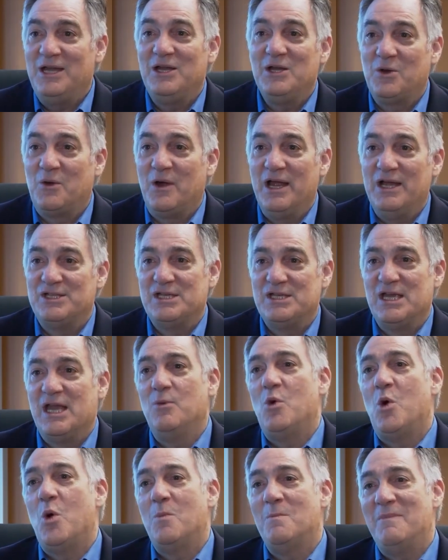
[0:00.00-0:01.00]
integrates,
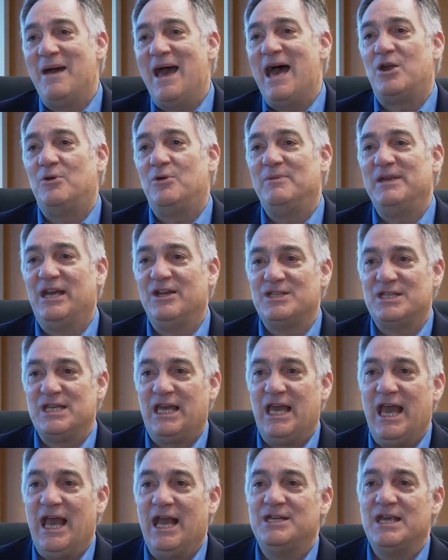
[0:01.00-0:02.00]
it won't matter
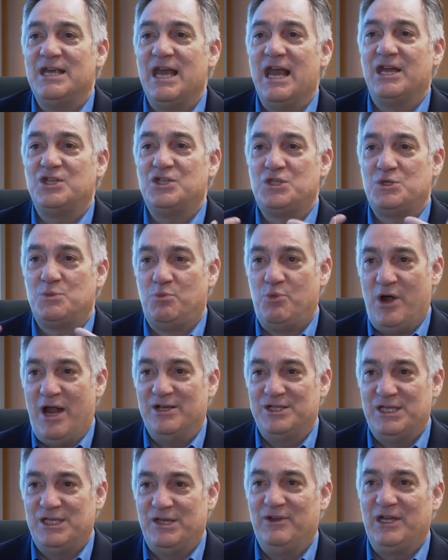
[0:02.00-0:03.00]
because it can't
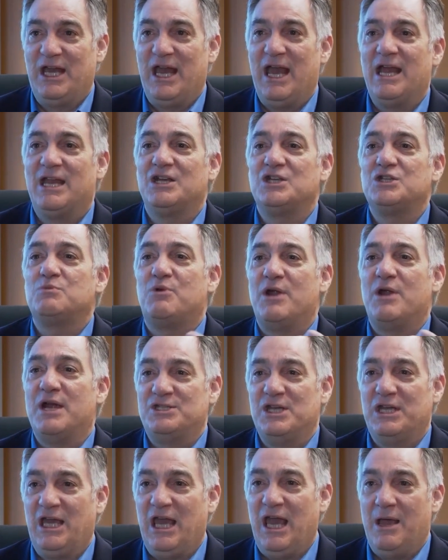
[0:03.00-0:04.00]
express. If it can't
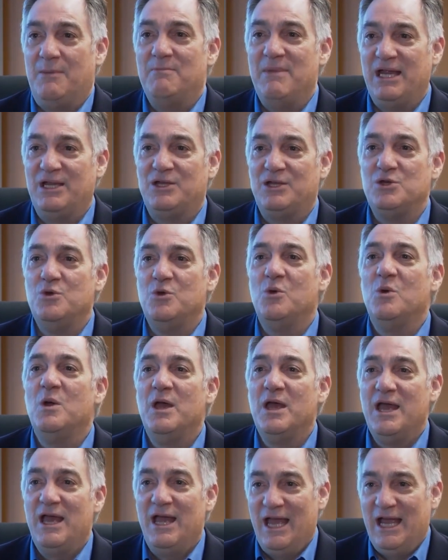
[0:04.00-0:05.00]
express, it can't make
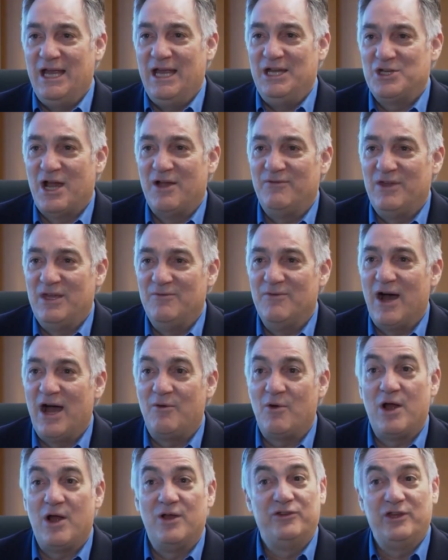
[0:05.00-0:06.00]
new HIV
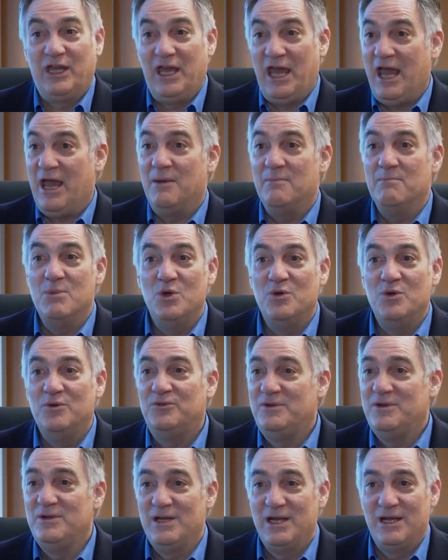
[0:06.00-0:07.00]
virons. It can't
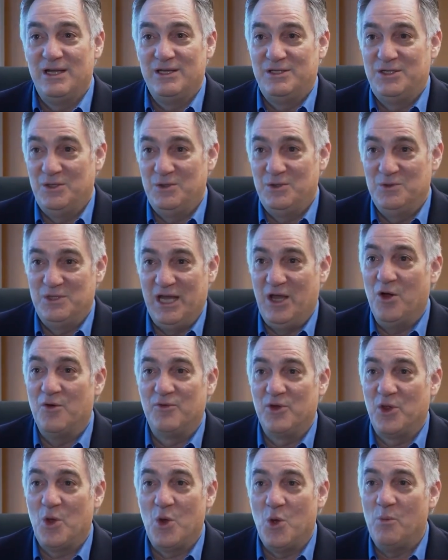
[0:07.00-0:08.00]
move to
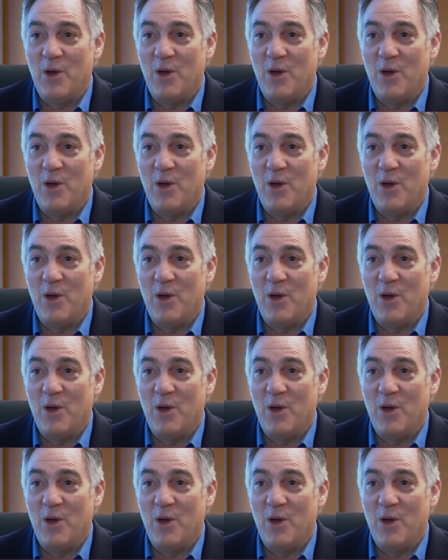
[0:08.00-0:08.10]
take over the whole